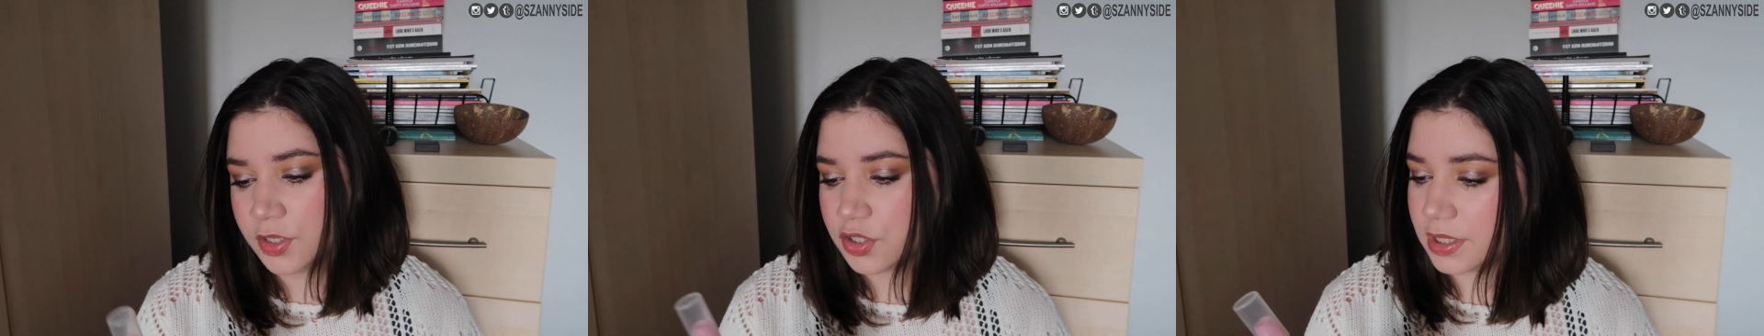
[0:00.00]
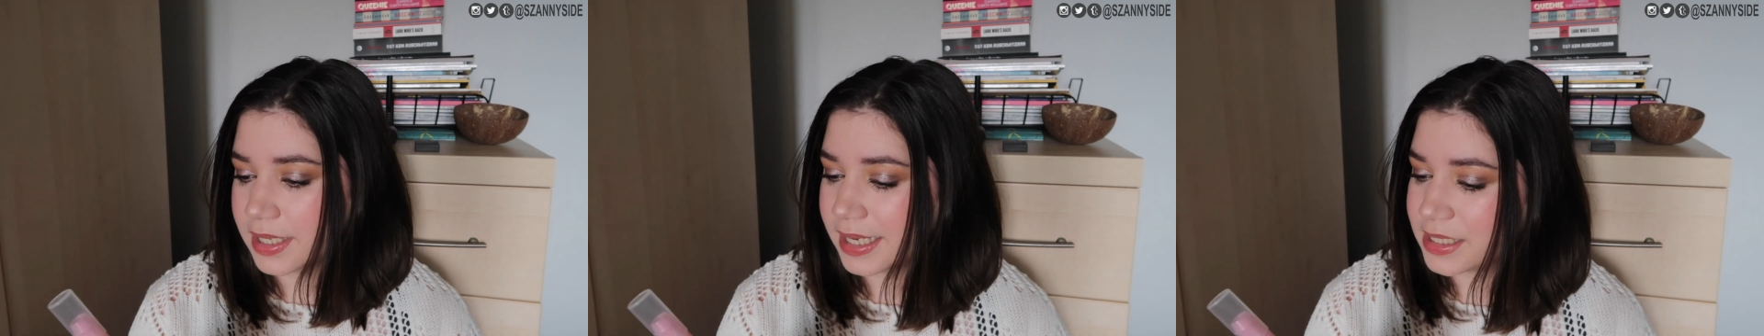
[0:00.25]
So
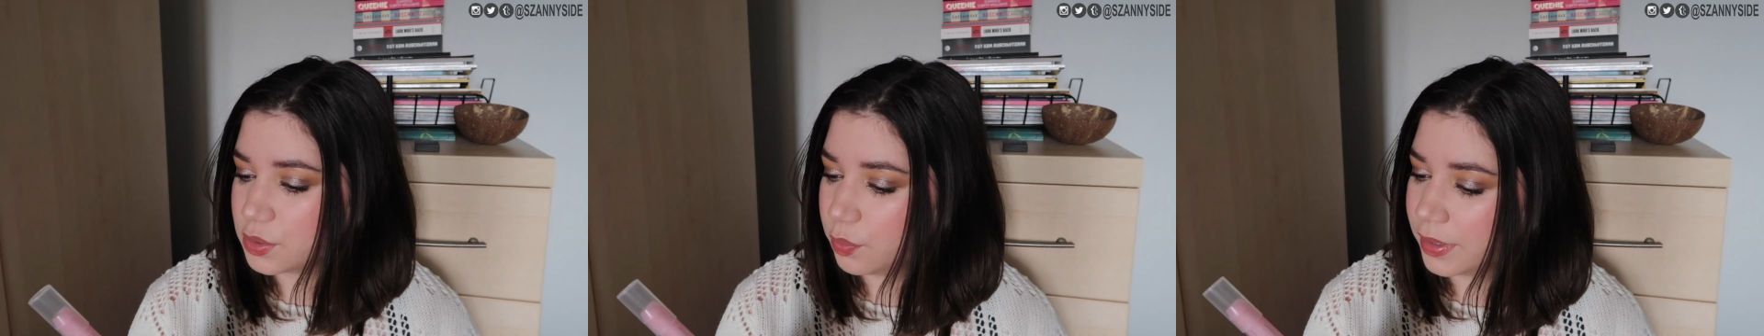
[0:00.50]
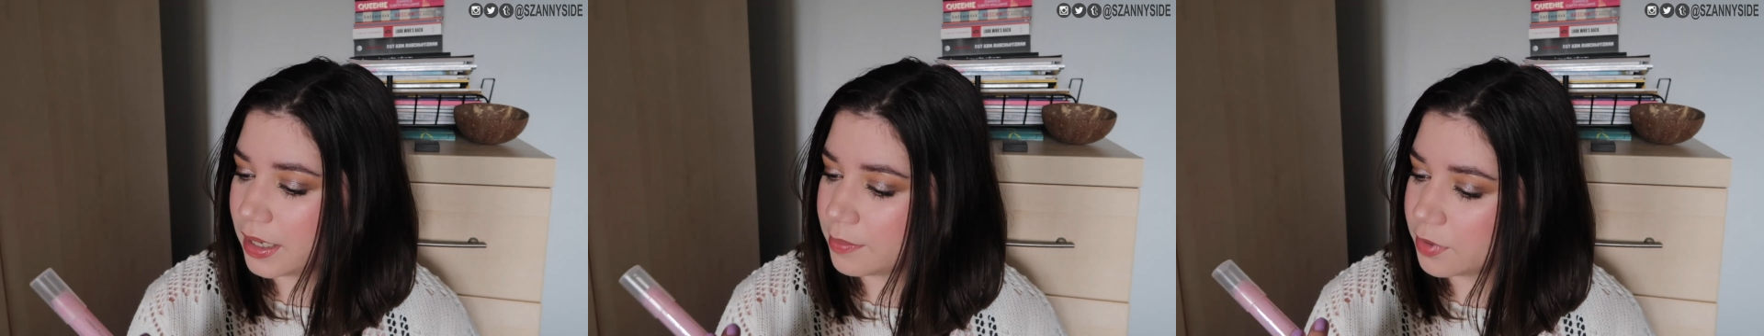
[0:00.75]
the next
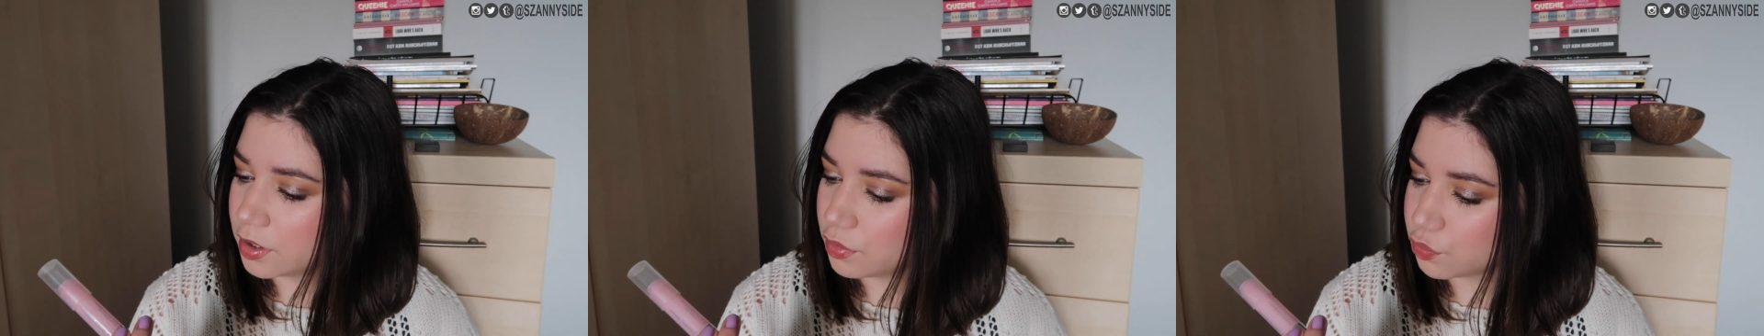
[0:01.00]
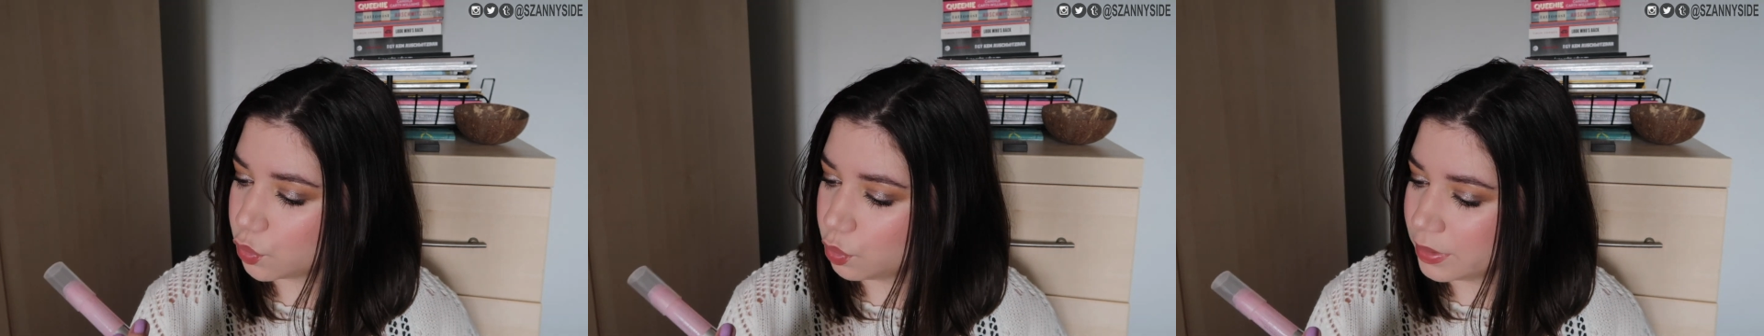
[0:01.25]
one I'm gonna
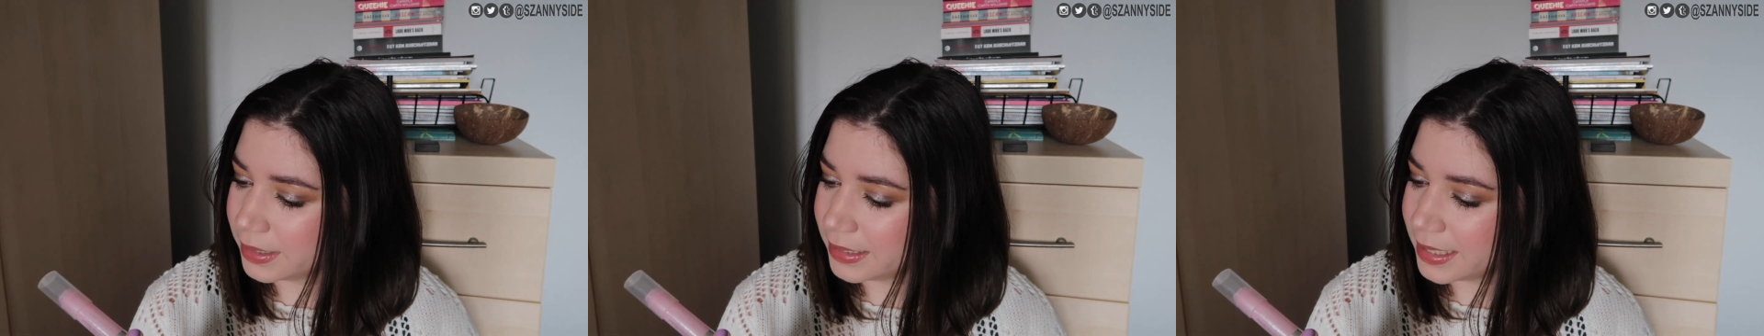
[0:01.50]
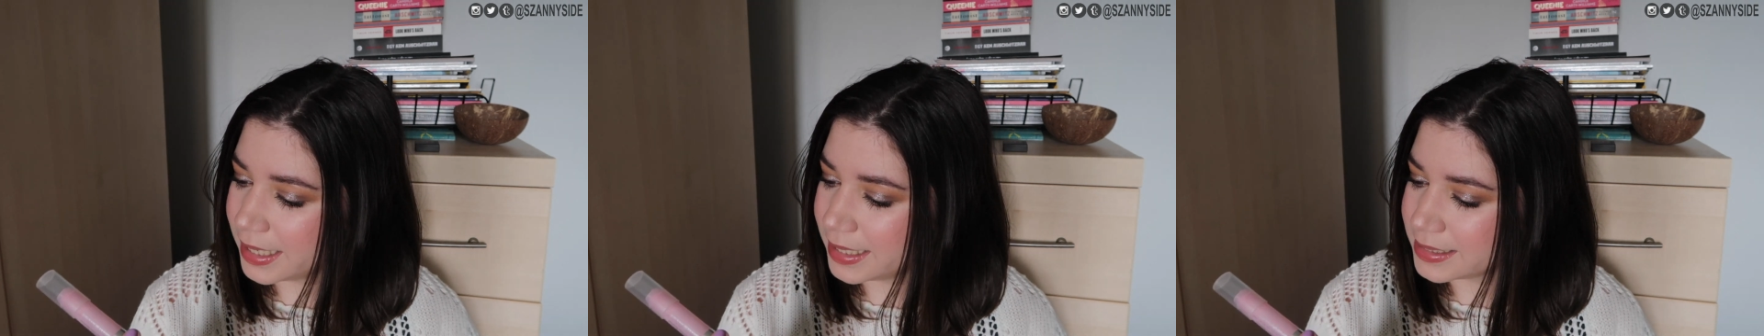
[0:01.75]
roll in
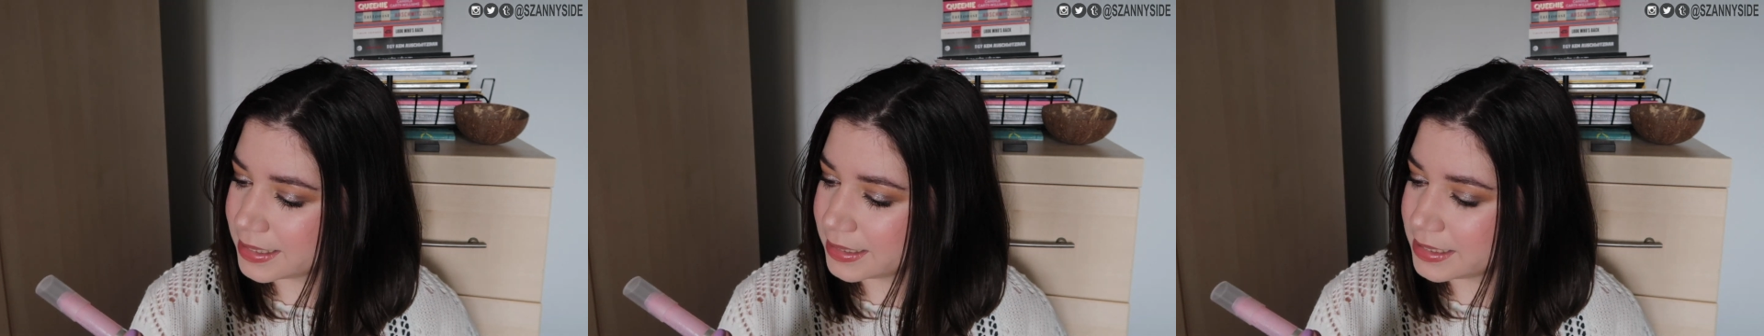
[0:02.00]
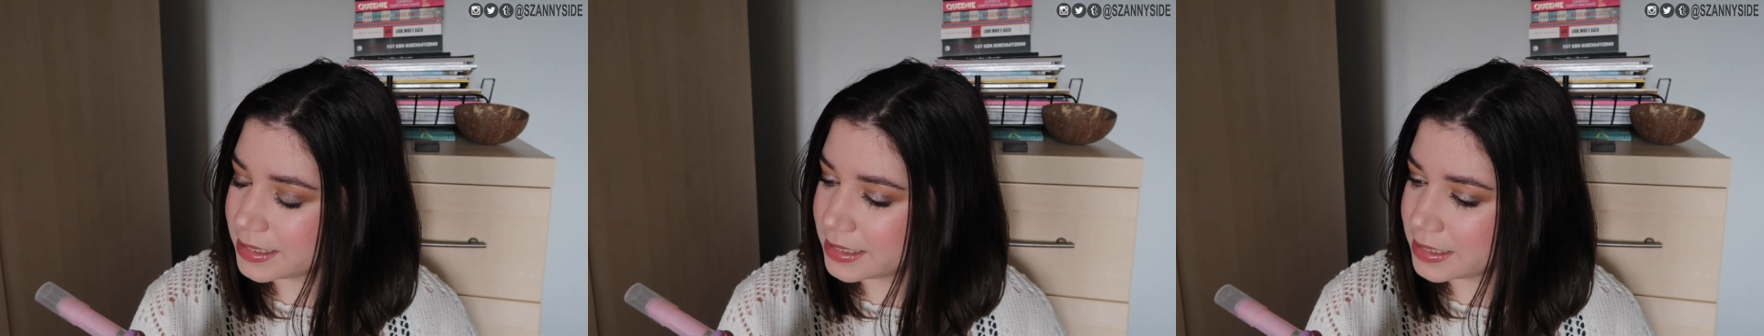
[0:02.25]
is
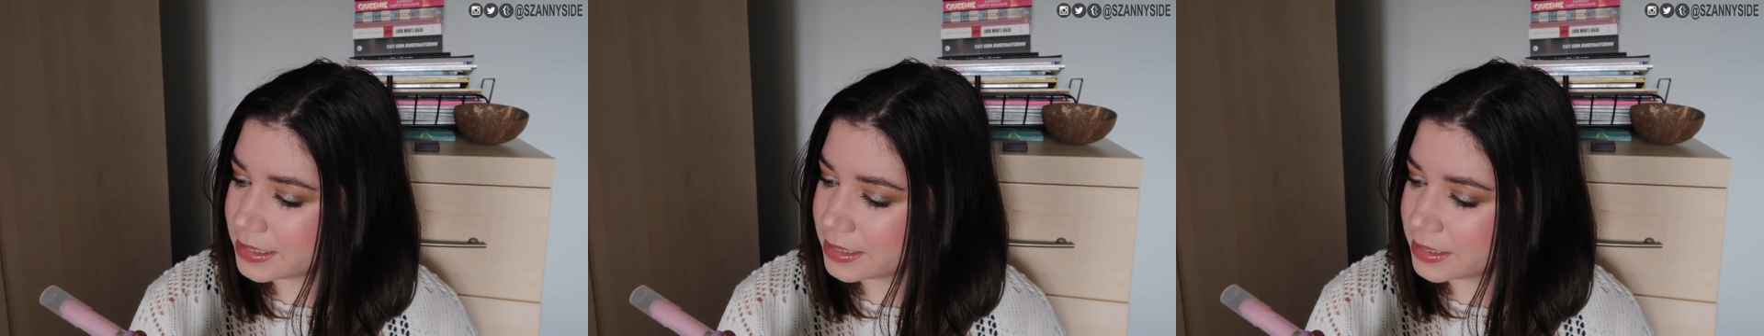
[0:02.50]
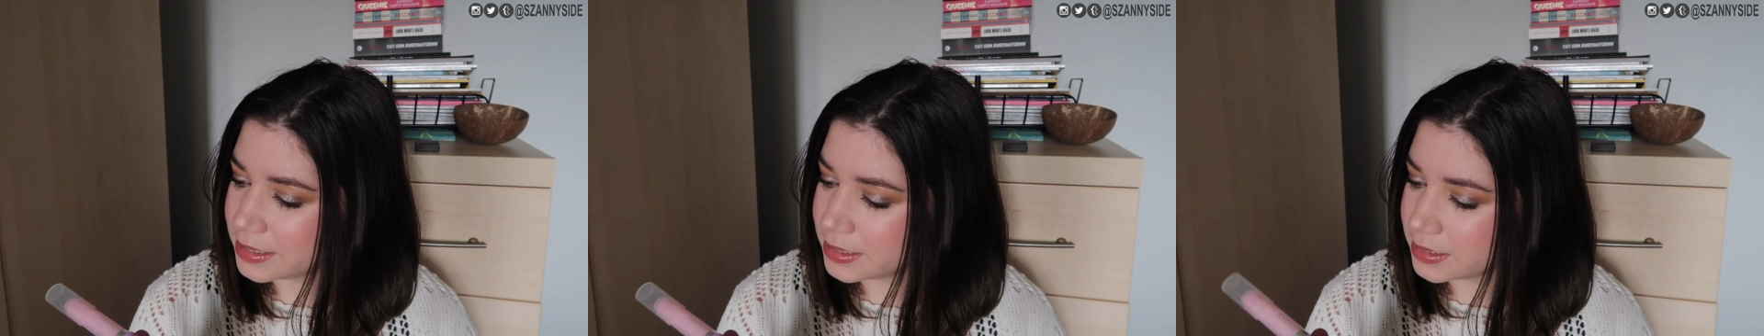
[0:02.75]

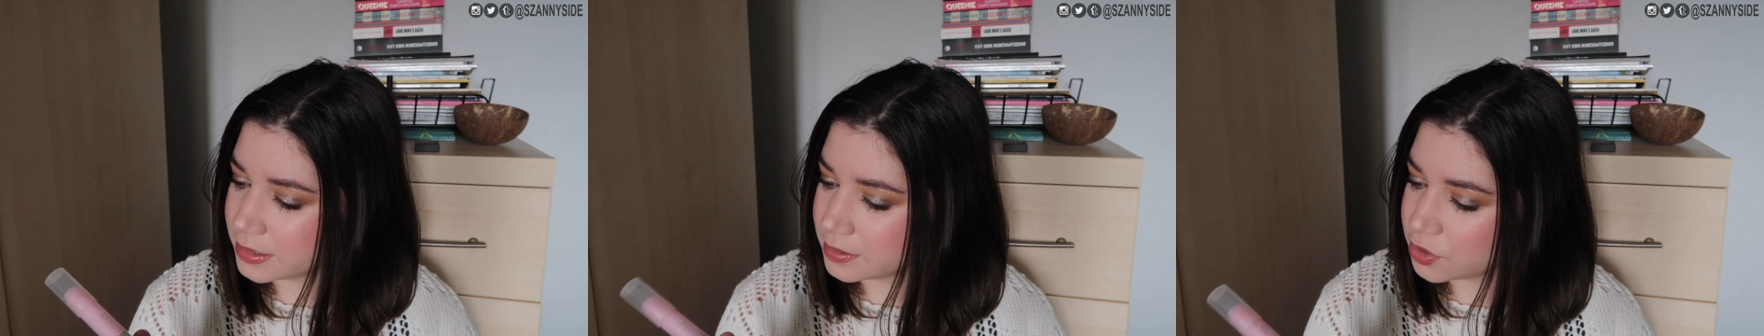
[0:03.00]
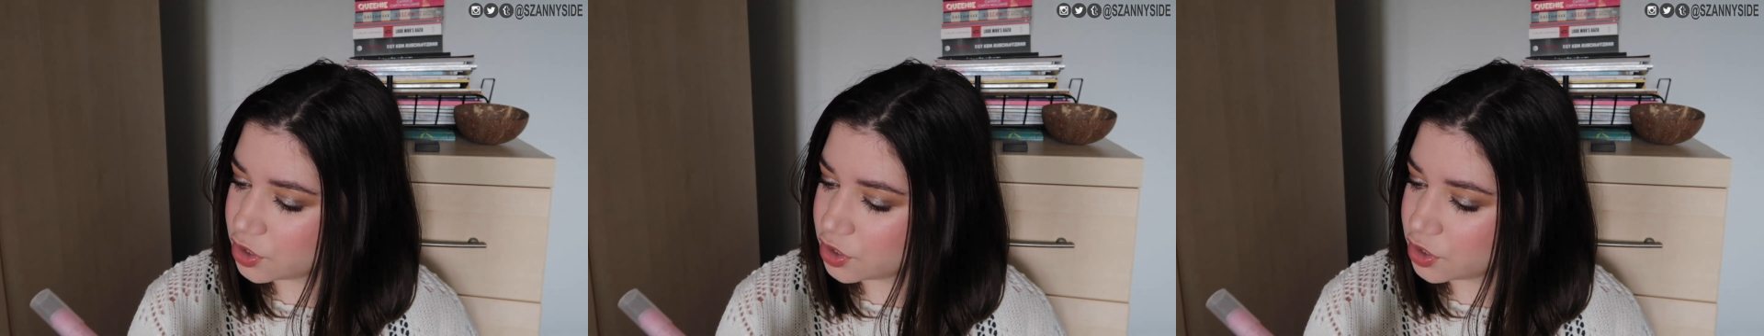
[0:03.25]
the